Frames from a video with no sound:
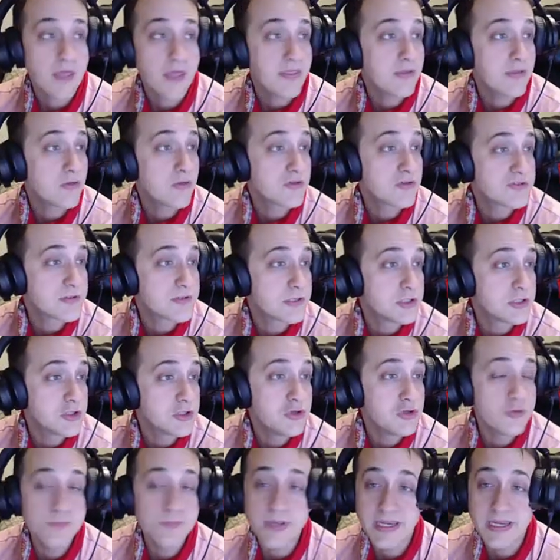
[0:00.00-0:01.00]
And I think those are
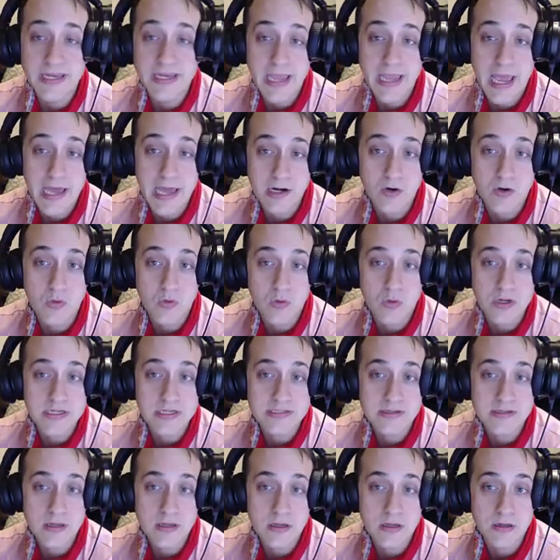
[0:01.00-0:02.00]
the 2 big
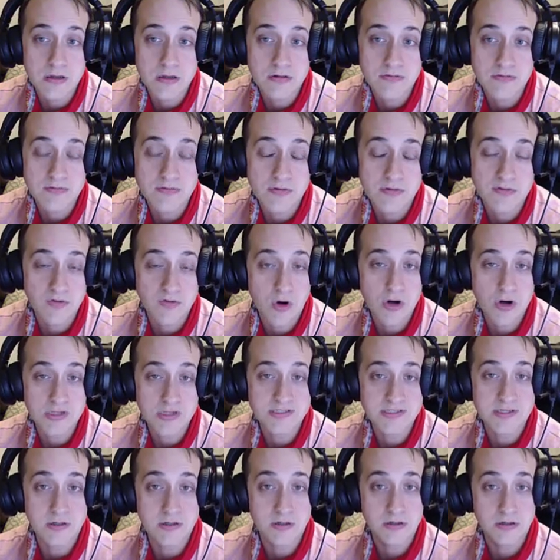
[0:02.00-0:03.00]
categories of
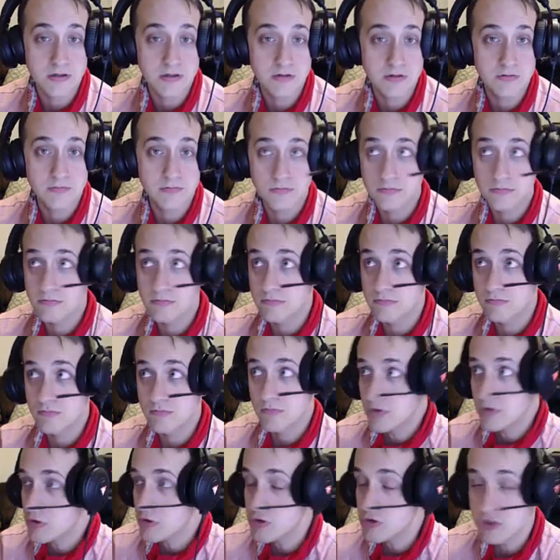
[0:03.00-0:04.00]
cards that are
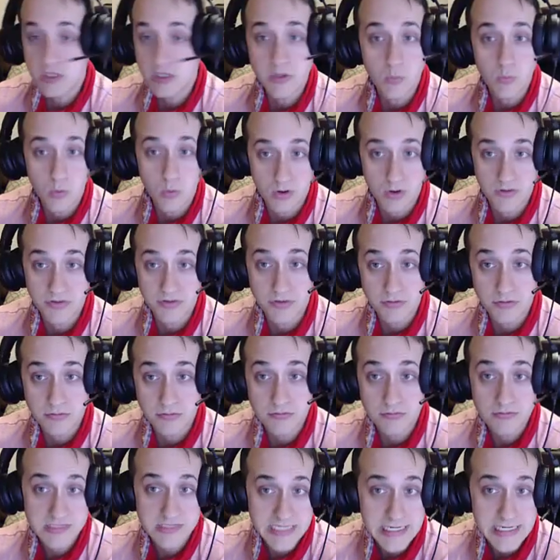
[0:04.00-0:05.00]
usually
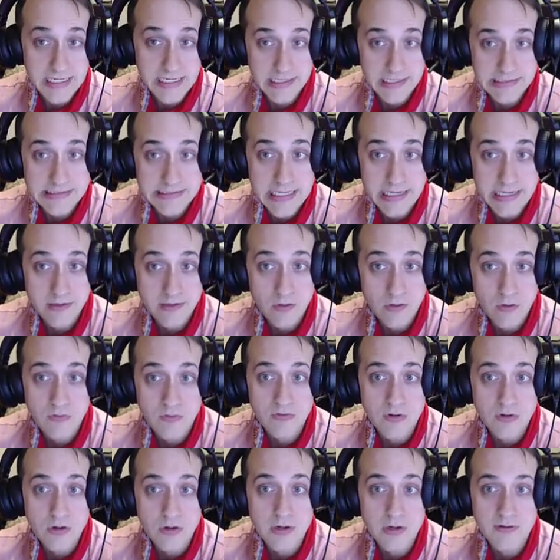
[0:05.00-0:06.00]
worth taking debt
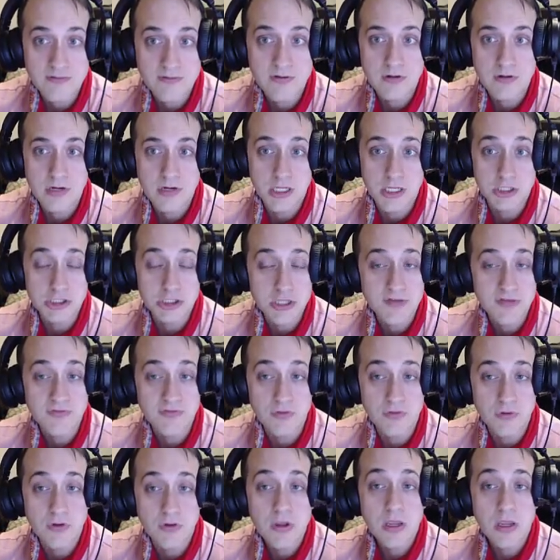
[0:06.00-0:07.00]
over into your next
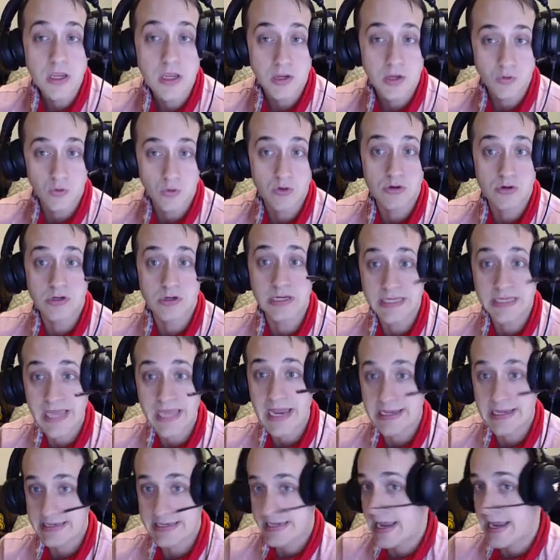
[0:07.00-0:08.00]
shuffle in order to
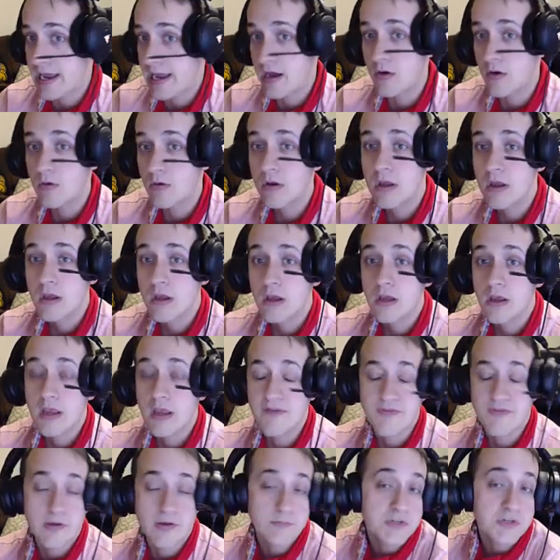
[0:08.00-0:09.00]
get now.
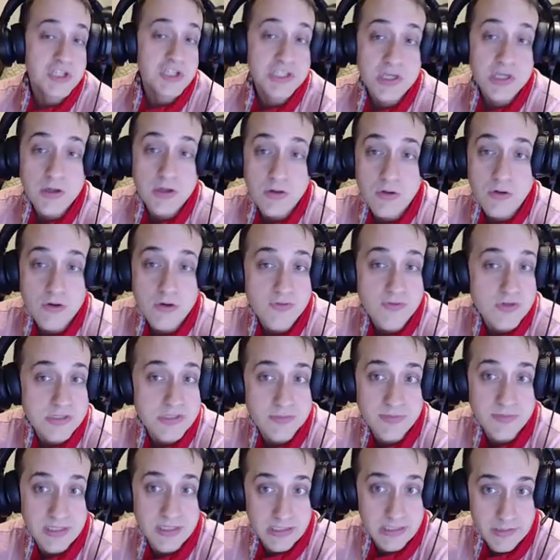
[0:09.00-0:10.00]
If I'm just going to look
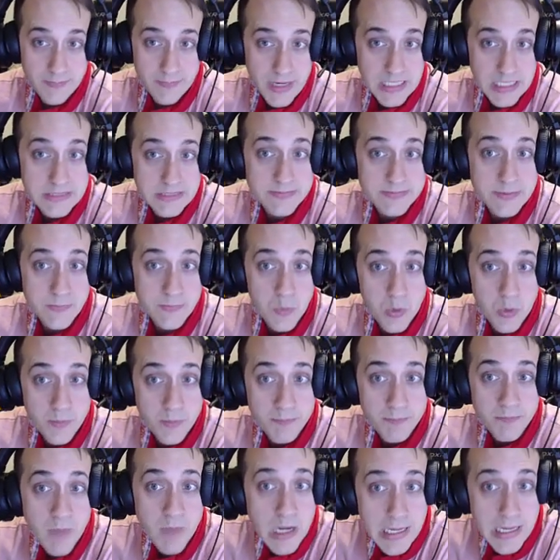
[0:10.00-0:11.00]
for something that makes me
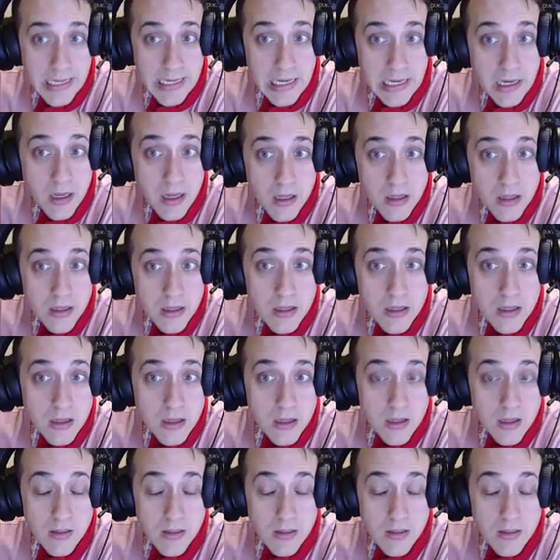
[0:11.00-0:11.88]
more money,